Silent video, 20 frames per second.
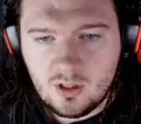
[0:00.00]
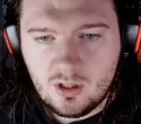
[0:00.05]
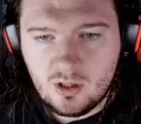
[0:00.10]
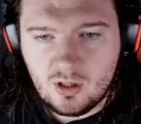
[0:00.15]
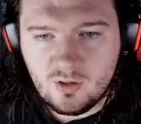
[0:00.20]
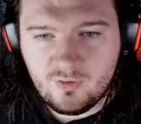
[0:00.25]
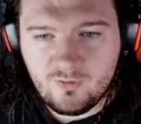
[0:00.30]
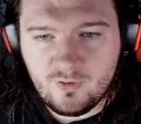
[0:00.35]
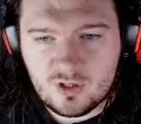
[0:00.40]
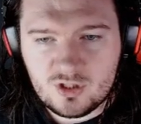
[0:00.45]

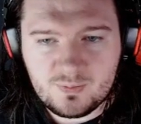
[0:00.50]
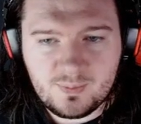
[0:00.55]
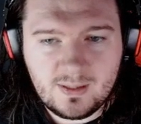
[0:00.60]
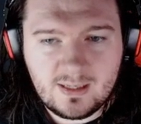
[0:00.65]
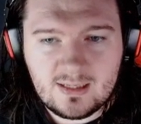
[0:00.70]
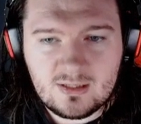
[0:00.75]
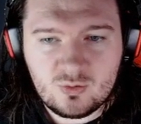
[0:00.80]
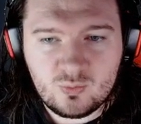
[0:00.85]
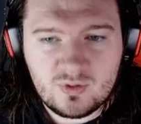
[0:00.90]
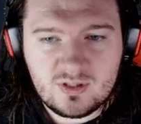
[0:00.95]
The first
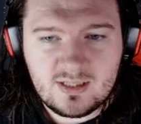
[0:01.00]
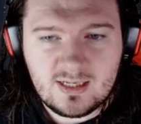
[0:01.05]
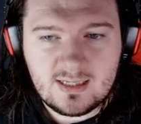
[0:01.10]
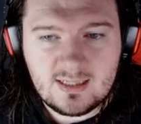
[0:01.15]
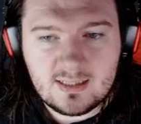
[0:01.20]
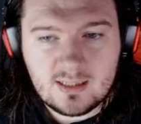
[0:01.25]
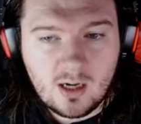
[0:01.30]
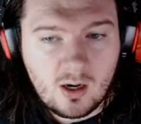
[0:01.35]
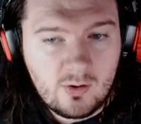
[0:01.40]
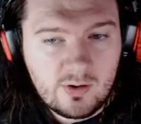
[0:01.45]
begins with
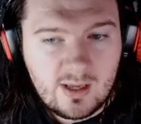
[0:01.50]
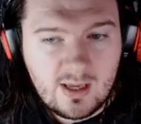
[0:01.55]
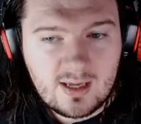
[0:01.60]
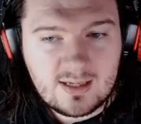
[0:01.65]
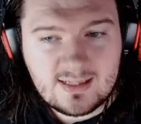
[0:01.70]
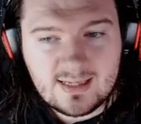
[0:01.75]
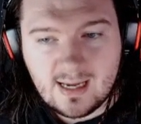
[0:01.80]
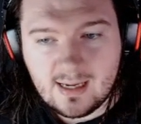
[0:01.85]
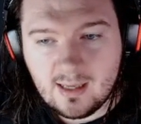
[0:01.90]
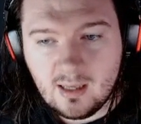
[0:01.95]
Dindaria
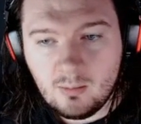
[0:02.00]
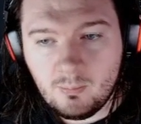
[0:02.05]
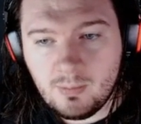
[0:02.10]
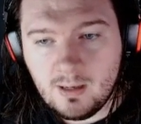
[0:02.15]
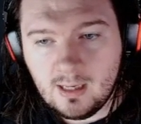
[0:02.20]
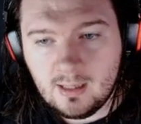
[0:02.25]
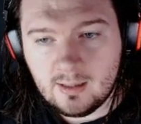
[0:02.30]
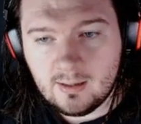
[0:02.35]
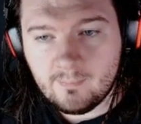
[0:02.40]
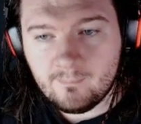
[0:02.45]
attacking
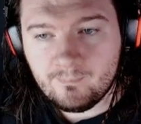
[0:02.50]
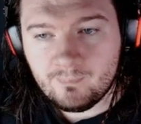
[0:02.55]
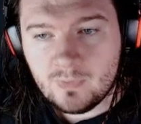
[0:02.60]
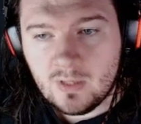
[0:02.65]
Pella.